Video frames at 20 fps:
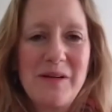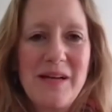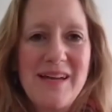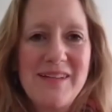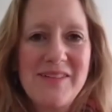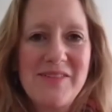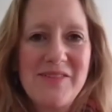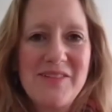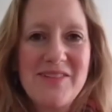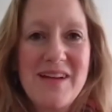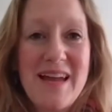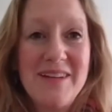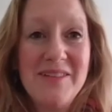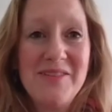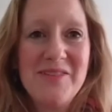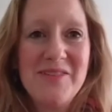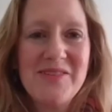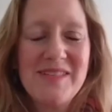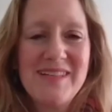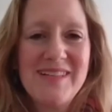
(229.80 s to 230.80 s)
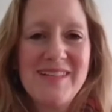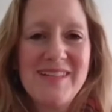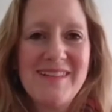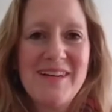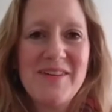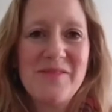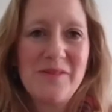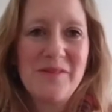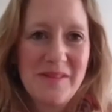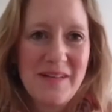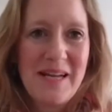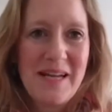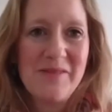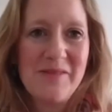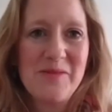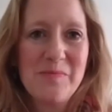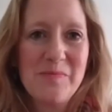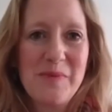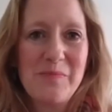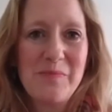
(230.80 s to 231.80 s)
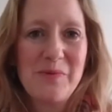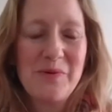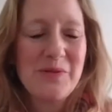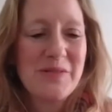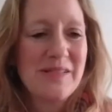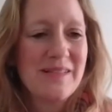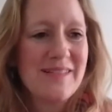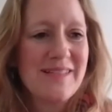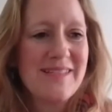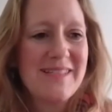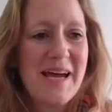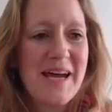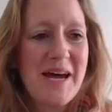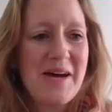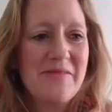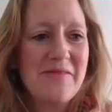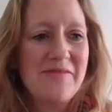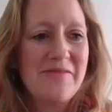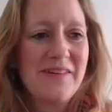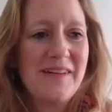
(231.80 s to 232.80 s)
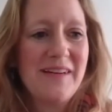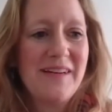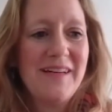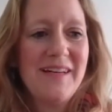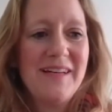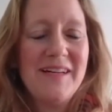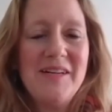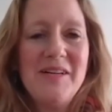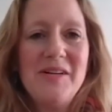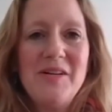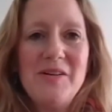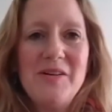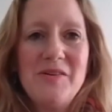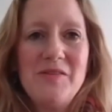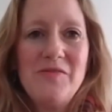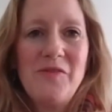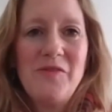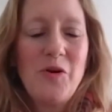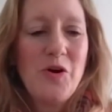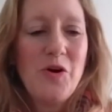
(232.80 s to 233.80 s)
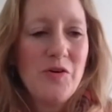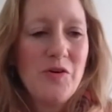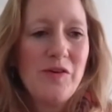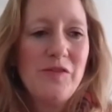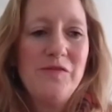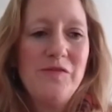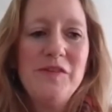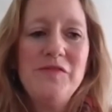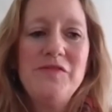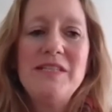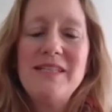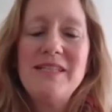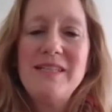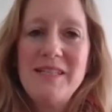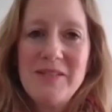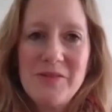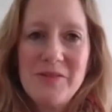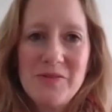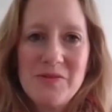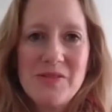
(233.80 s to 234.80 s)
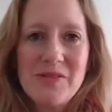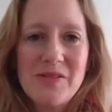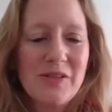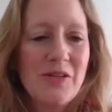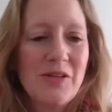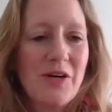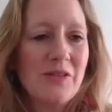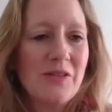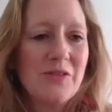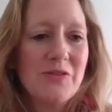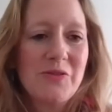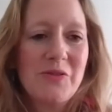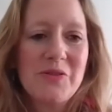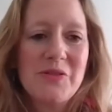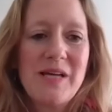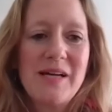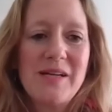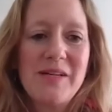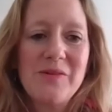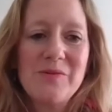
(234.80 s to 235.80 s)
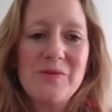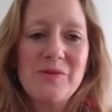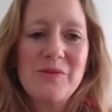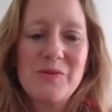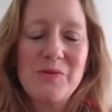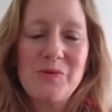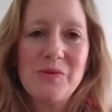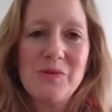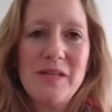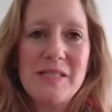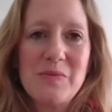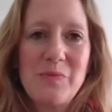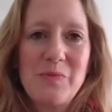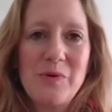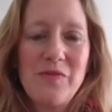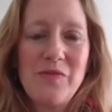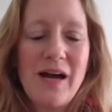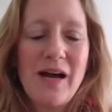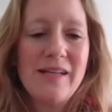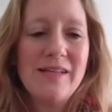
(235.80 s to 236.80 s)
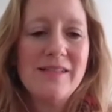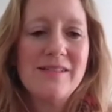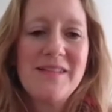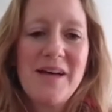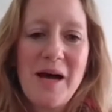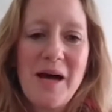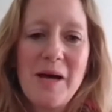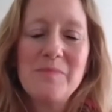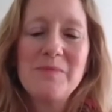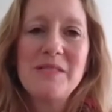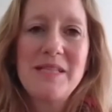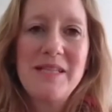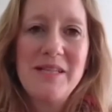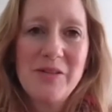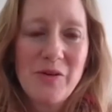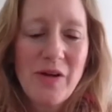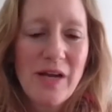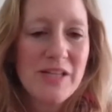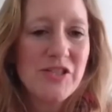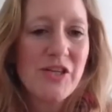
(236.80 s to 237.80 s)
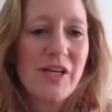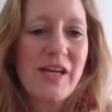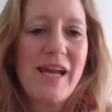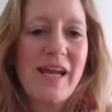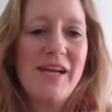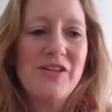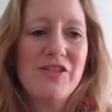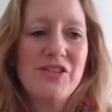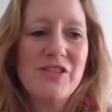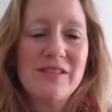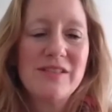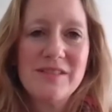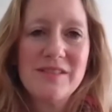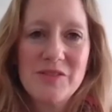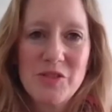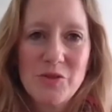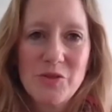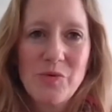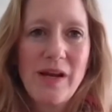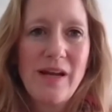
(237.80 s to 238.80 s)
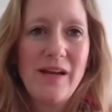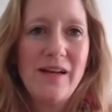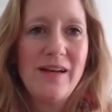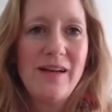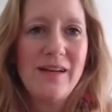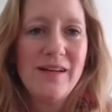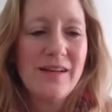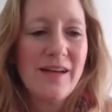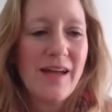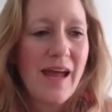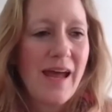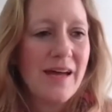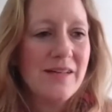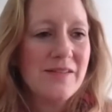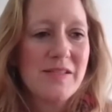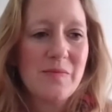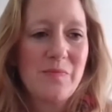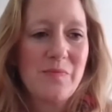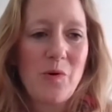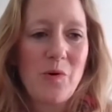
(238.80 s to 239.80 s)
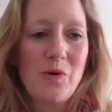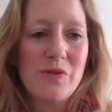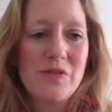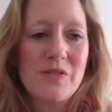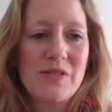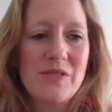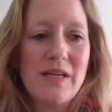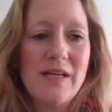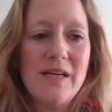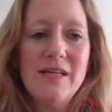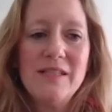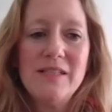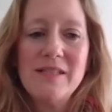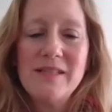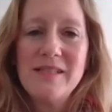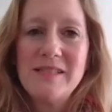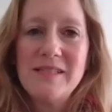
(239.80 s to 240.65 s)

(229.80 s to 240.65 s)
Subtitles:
Henderson, other council members and staff. For over 50 years, the Carlos Rosario School has provided top-tier education, training, and supports to the